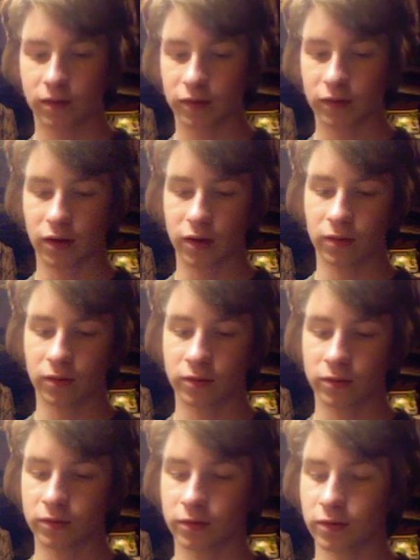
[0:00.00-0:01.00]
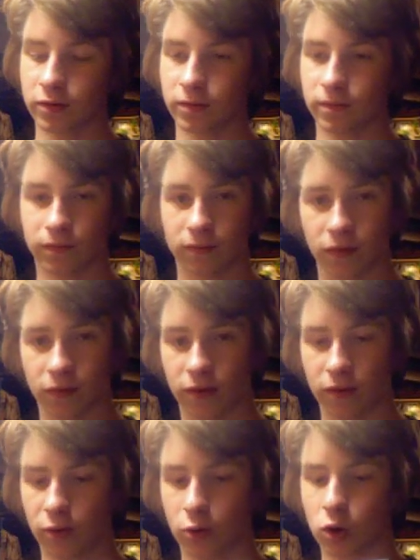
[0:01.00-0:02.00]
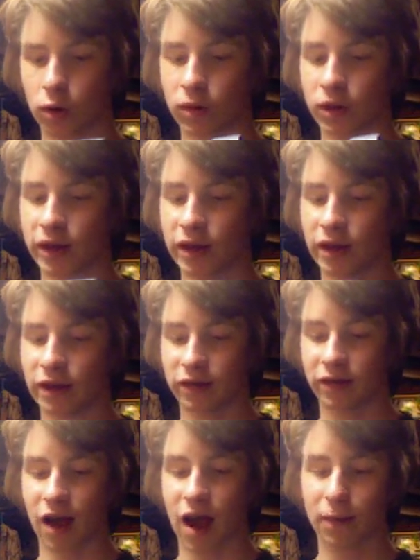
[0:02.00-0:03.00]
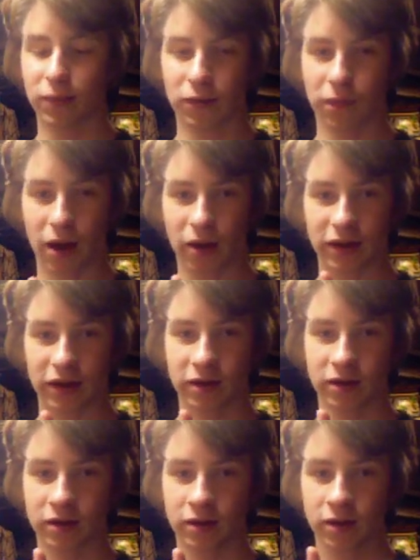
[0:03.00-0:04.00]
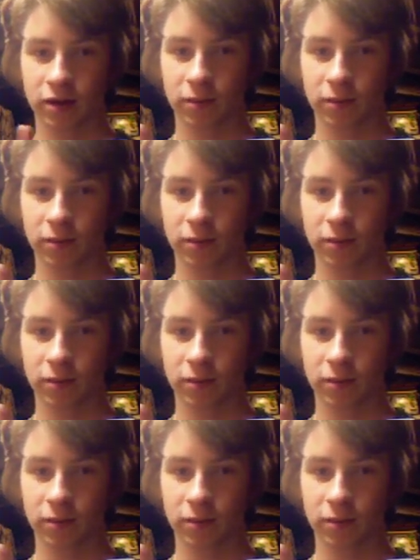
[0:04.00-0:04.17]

So normally it stops about here,